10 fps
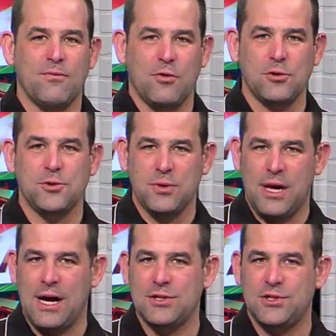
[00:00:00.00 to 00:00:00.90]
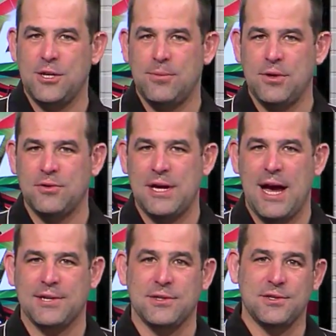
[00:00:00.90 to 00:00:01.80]
to virtualize GPU
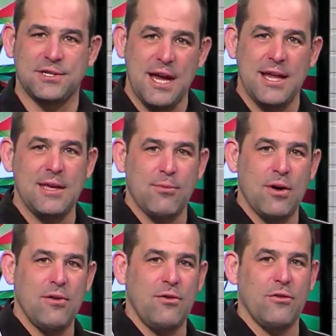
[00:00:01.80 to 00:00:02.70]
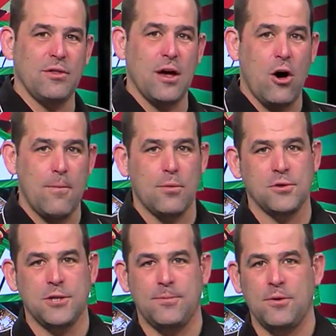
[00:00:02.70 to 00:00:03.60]
tasks on Sandy Bridge using the
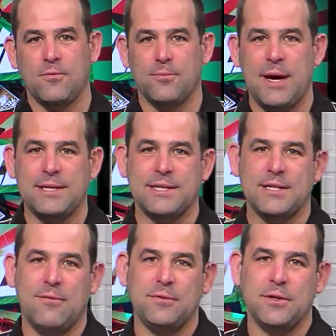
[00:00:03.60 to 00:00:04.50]
onboard GPU for basic stuff